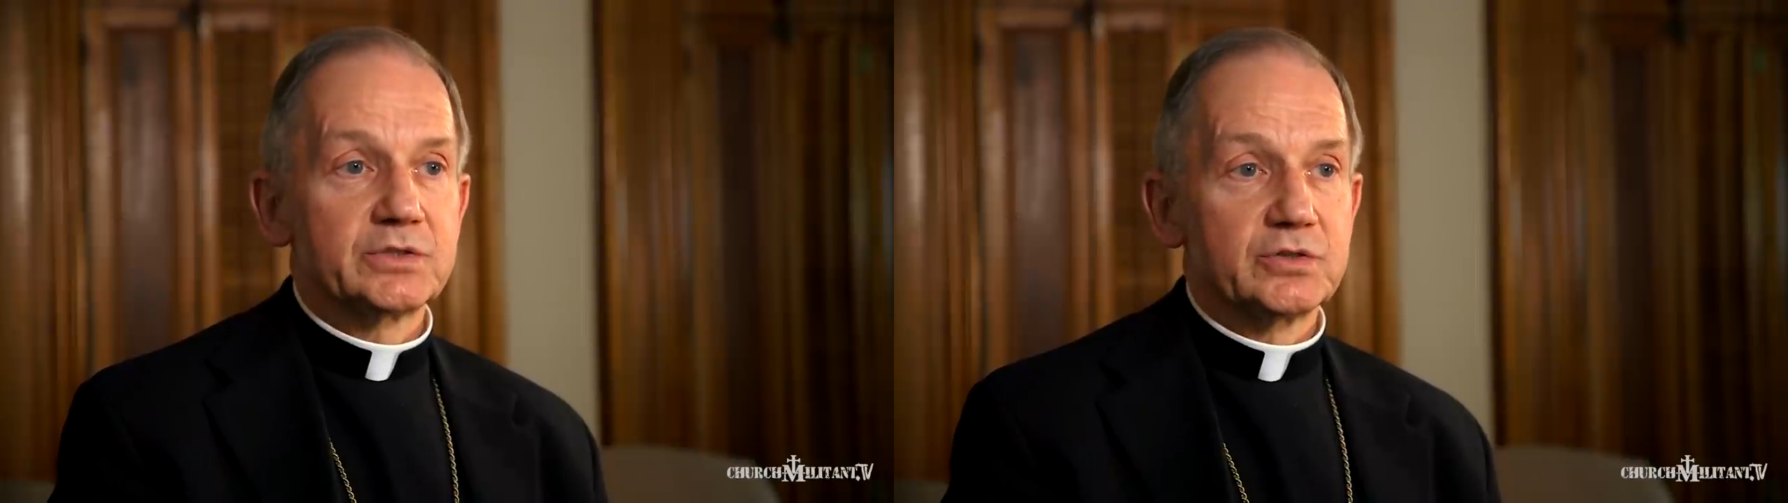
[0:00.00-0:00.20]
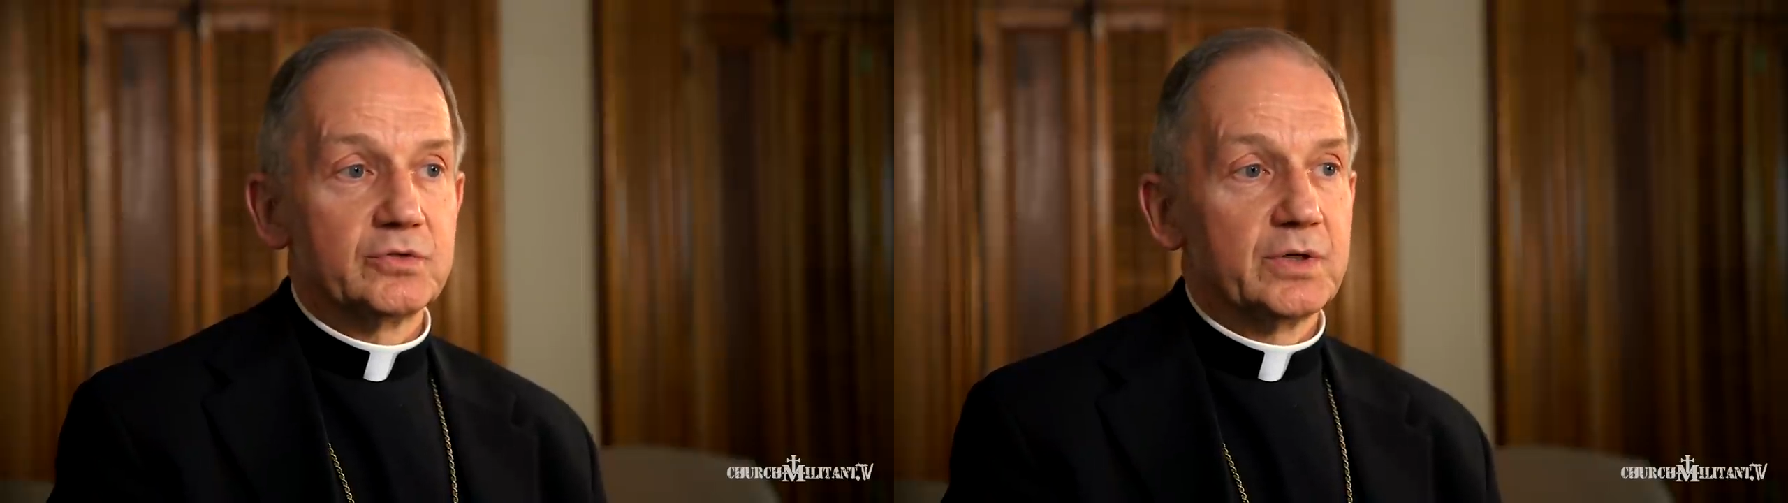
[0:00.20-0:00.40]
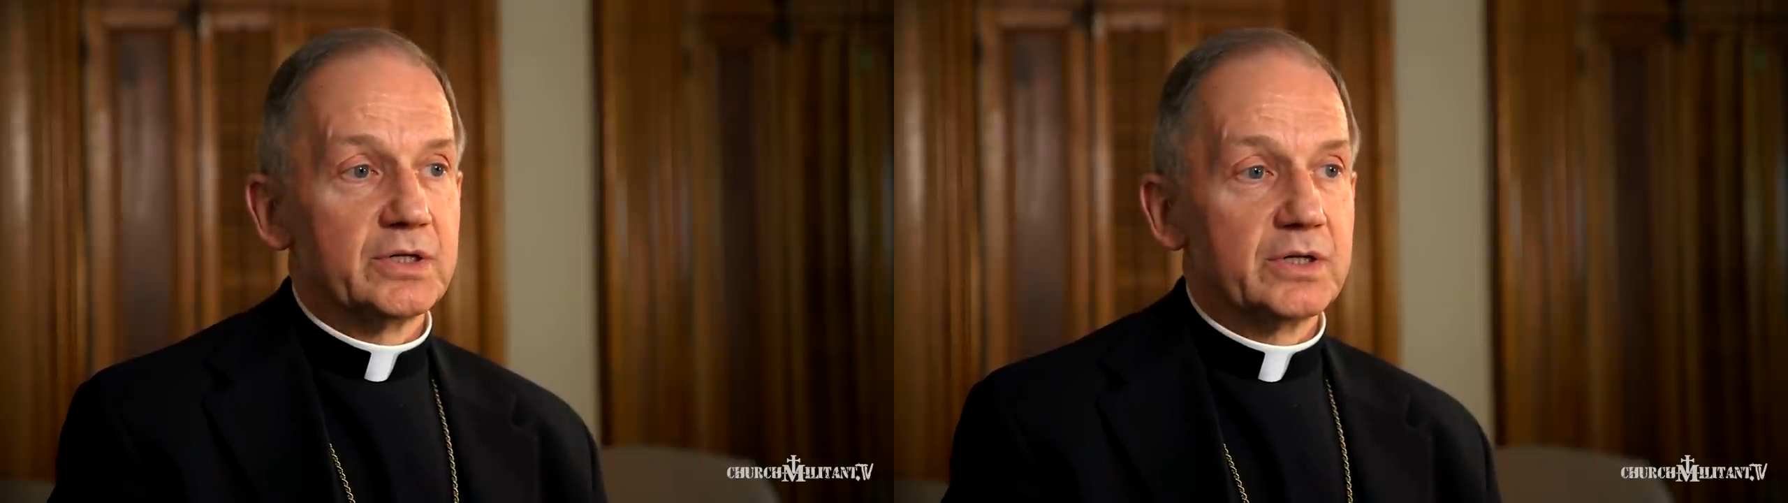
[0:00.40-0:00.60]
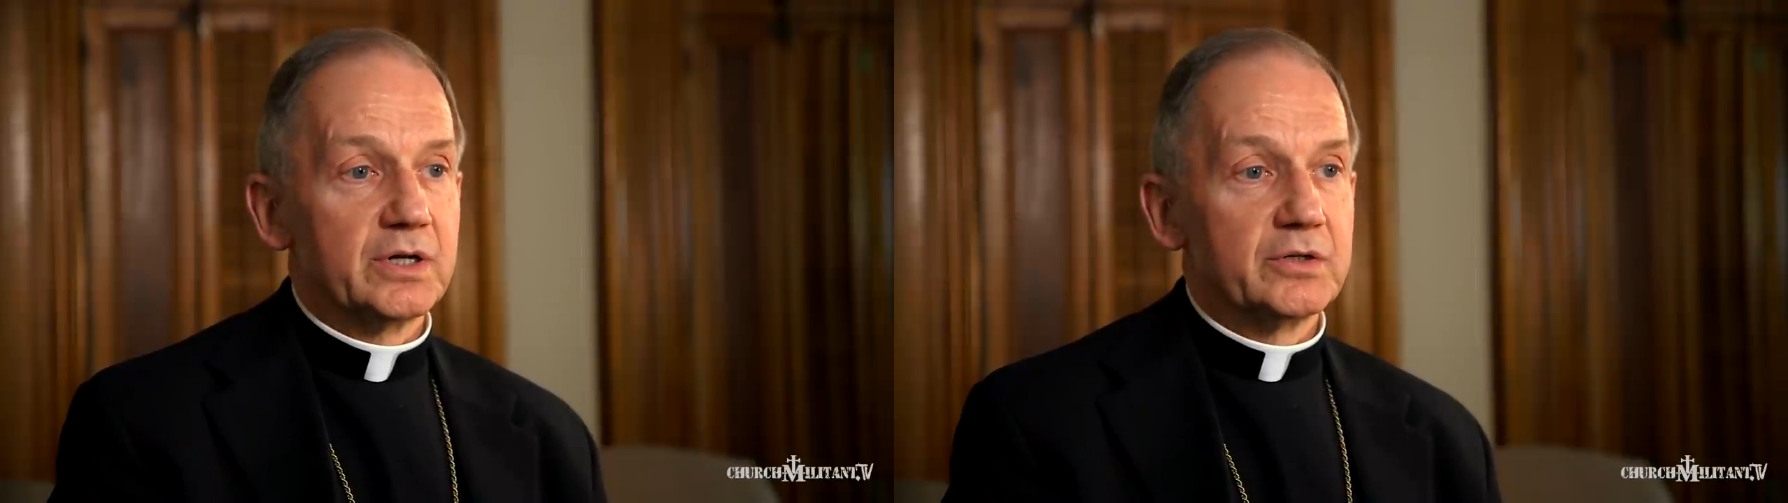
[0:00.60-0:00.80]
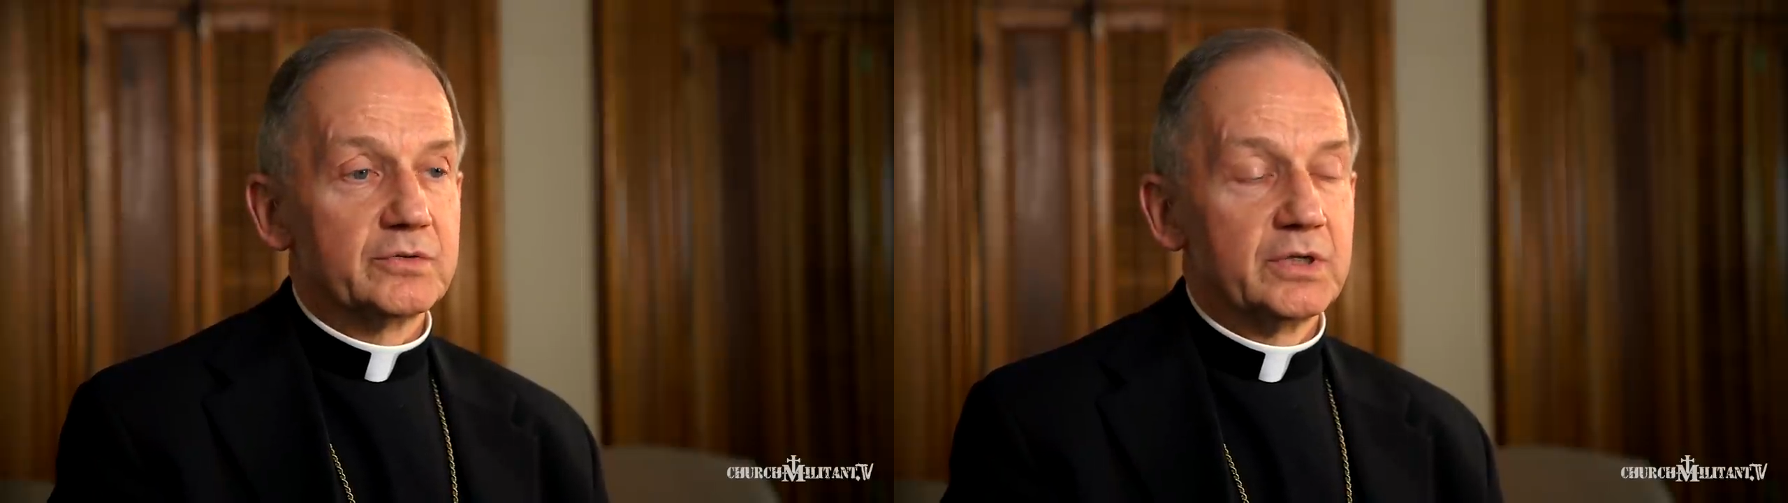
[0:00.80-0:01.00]
So
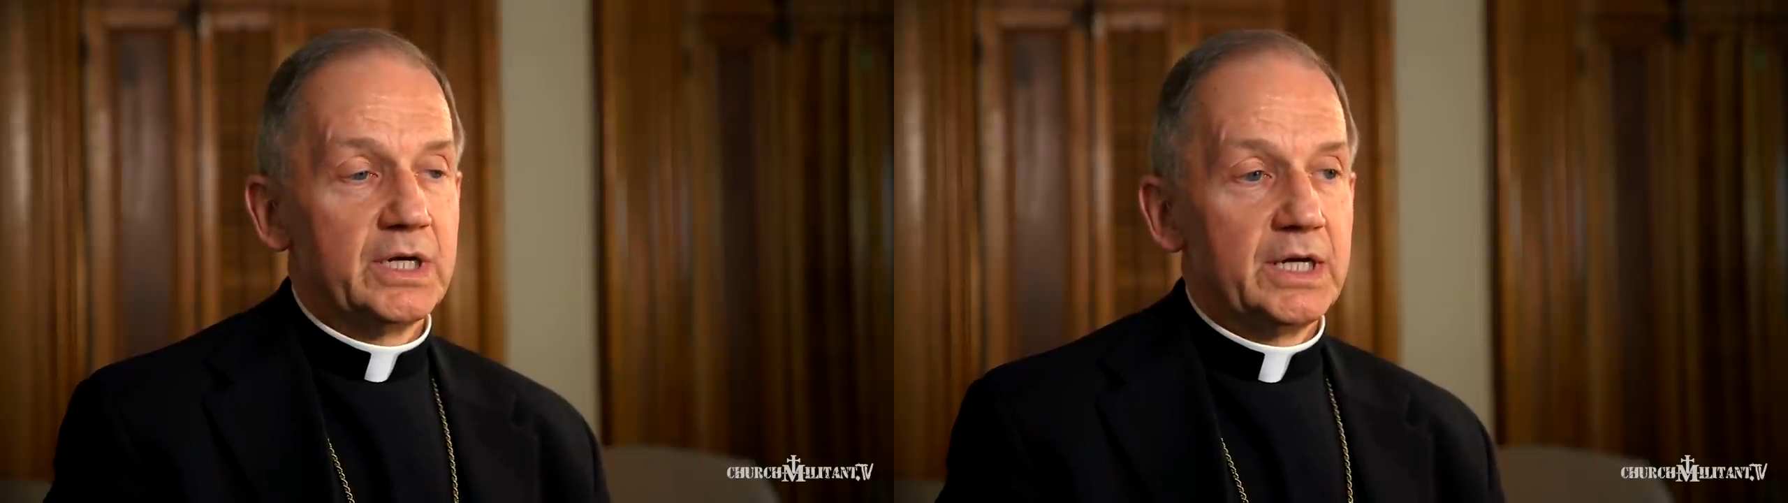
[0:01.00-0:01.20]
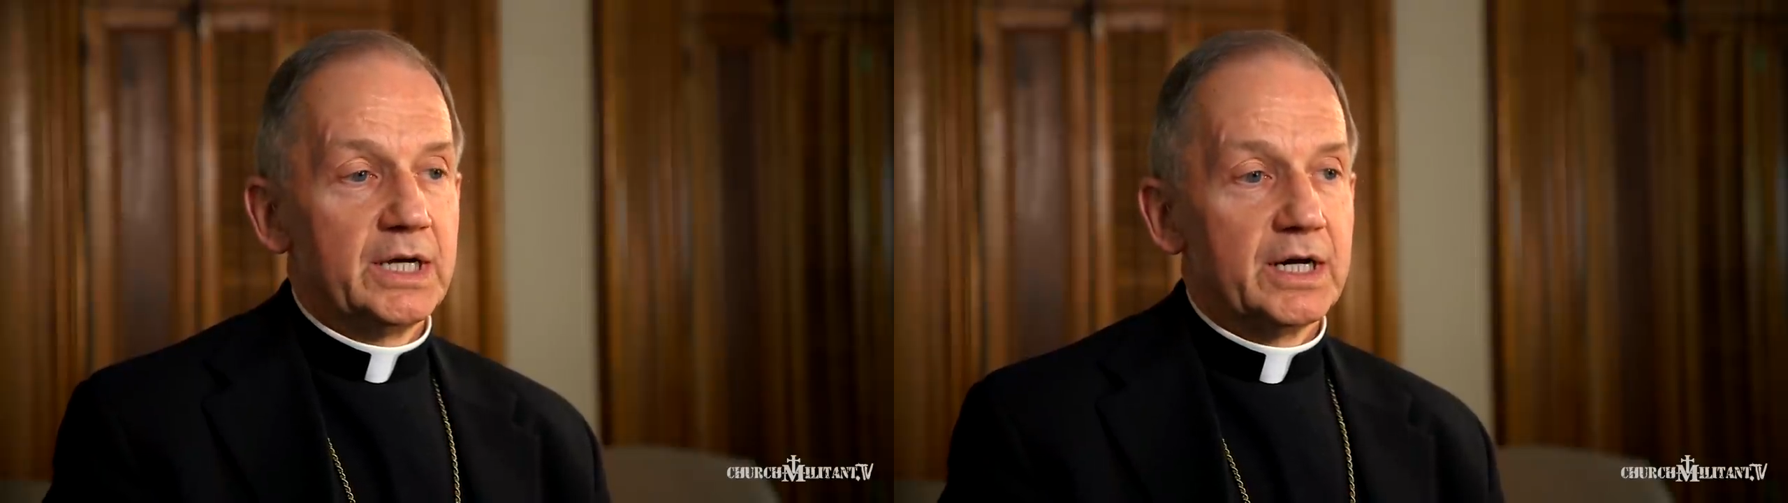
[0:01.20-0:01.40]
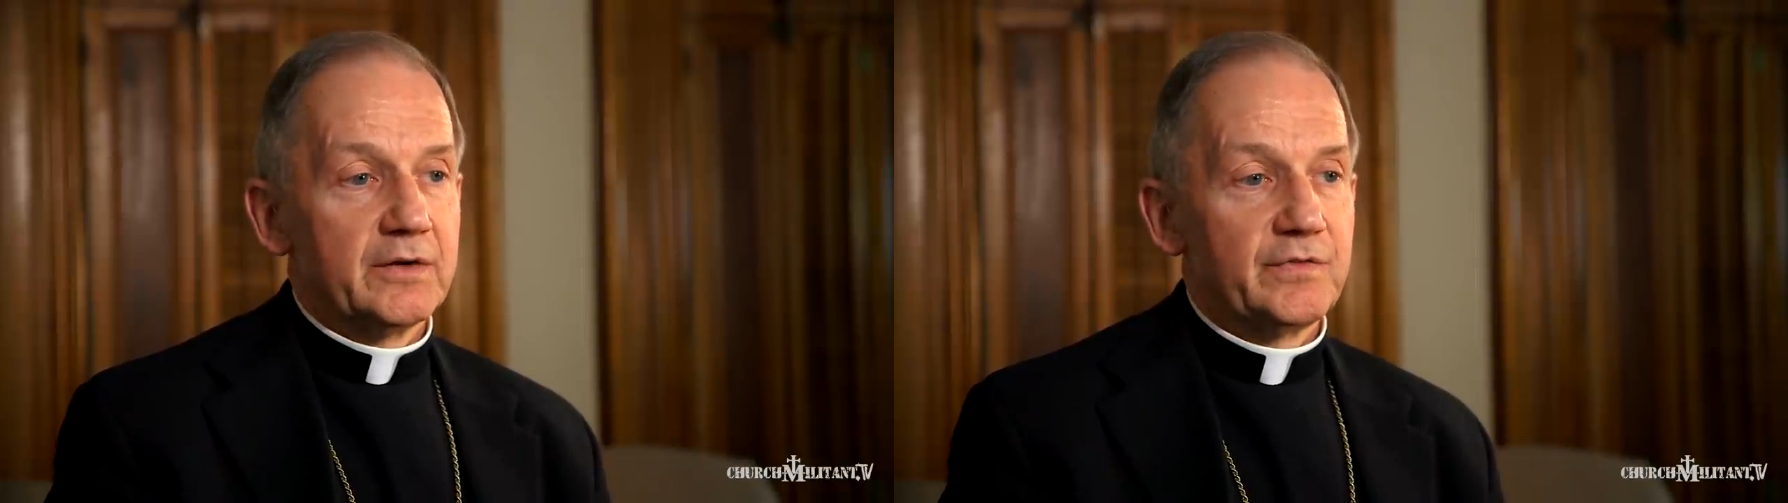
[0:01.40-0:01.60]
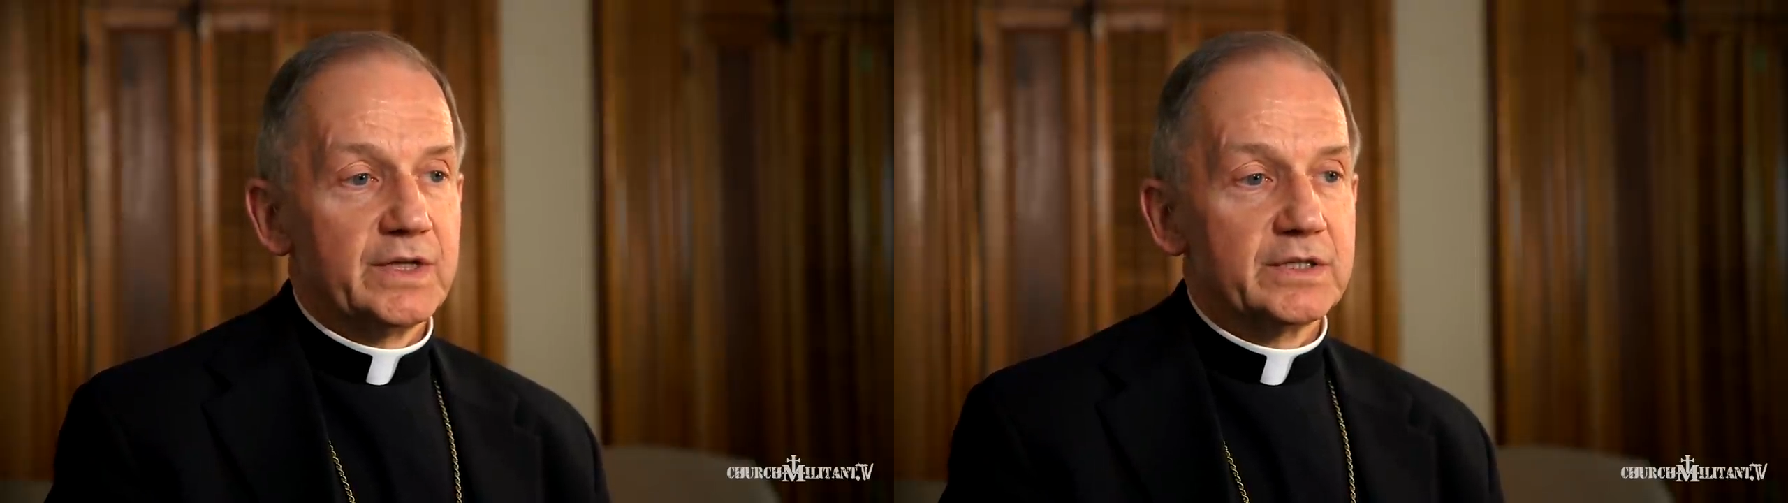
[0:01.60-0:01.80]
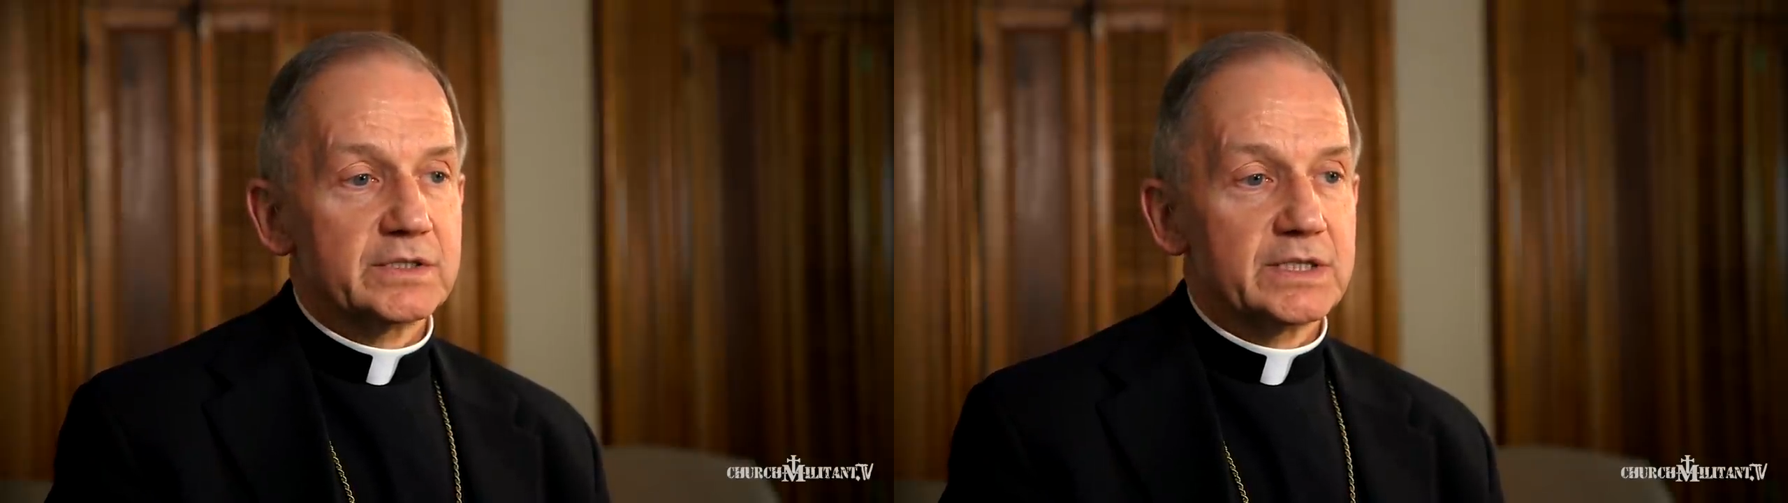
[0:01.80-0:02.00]
our
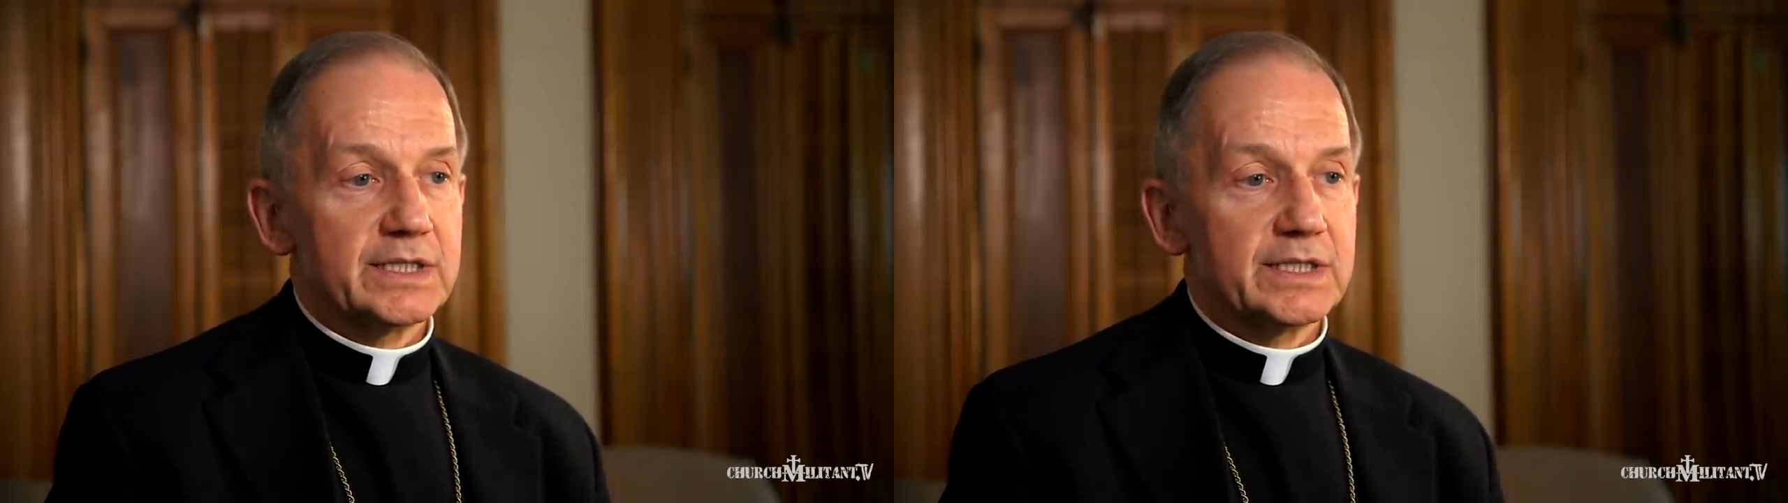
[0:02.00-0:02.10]
faith is